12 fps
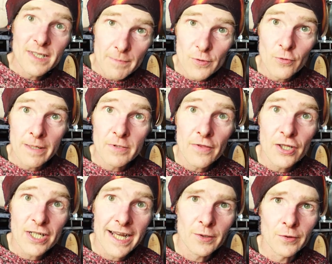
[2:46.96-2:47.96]
subscribe to the
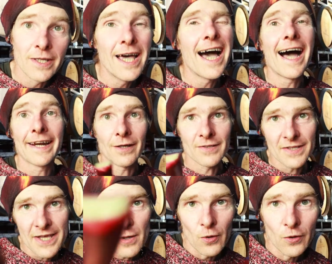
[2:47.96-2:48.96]
channel. And I'll
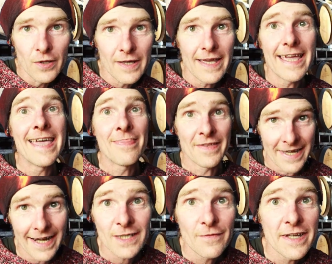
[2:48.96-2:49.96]
see you all in the
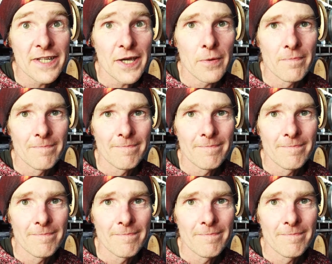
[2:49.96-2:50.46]
next video.